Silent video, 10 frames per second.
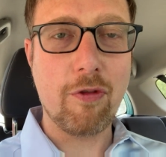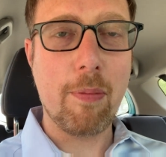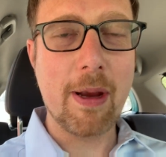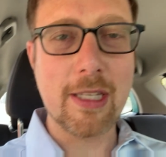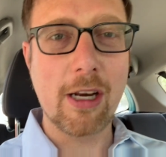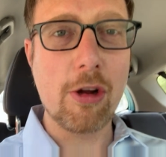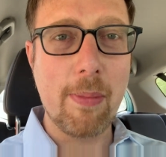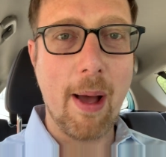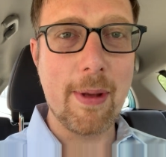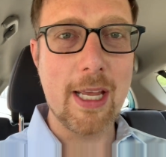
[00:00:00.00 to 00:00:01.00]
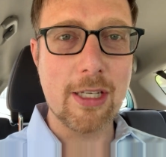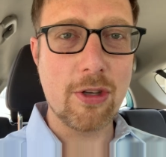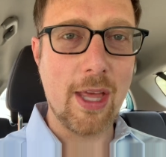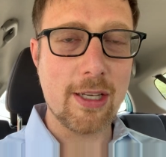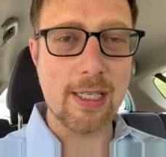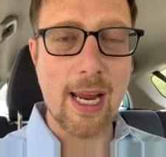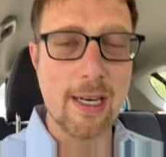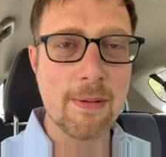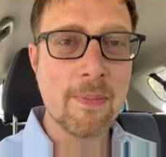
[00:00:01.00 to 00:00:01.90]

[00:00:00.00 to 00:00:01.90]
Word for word: for President Obama in 2008